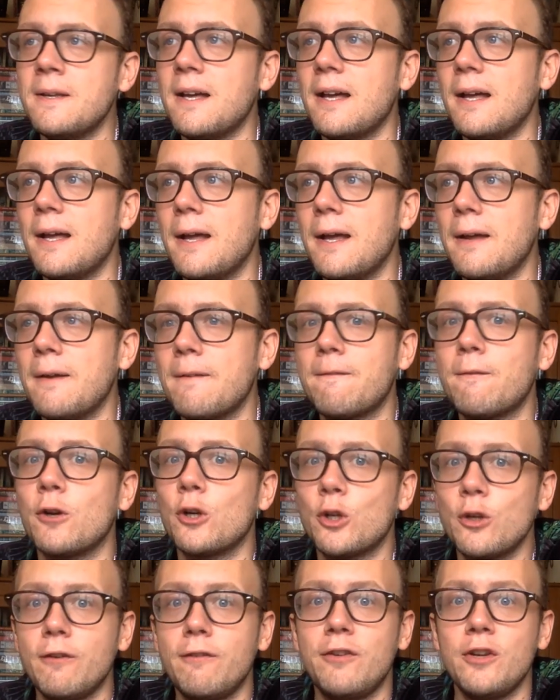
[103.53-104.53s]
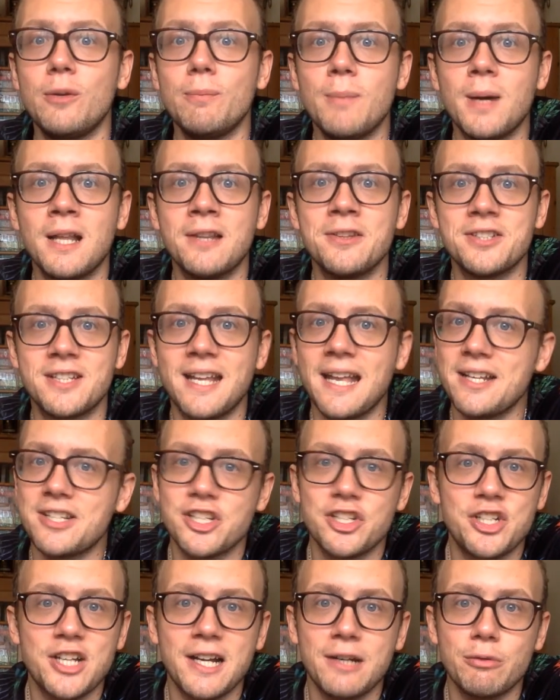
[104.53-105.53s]
for a good few months, get
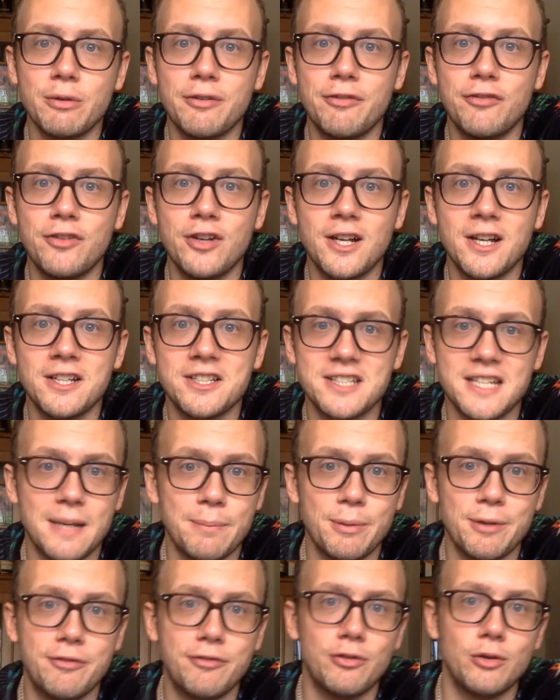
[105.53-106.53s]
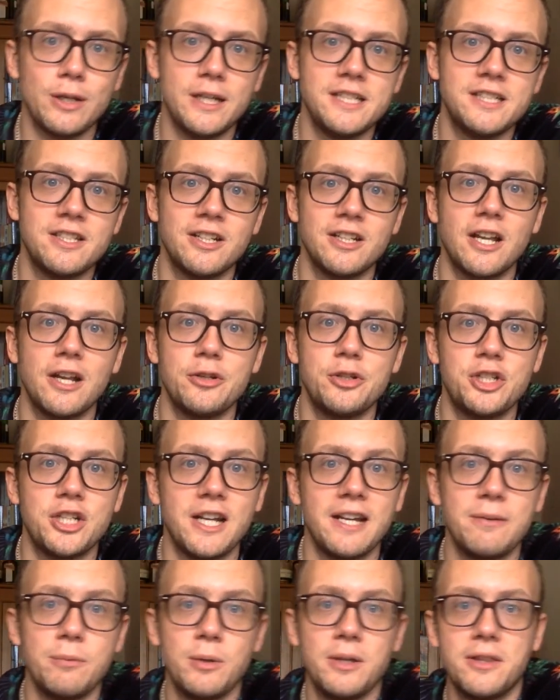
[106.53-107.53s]
to January 1st and be free to
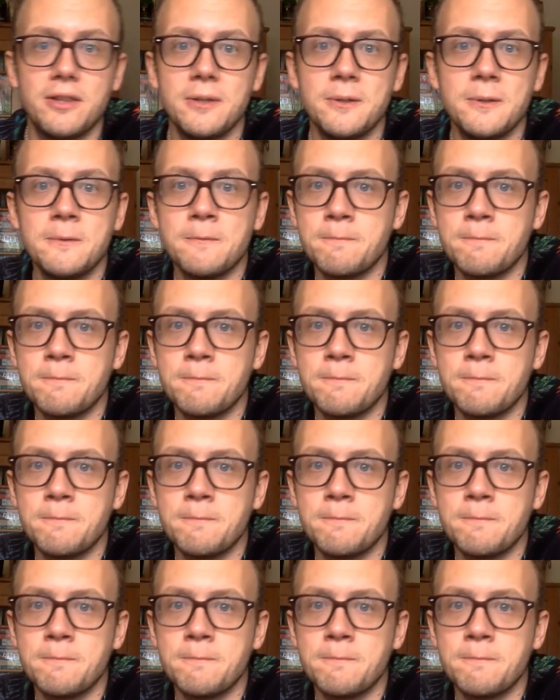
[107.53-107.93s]
negotiate with,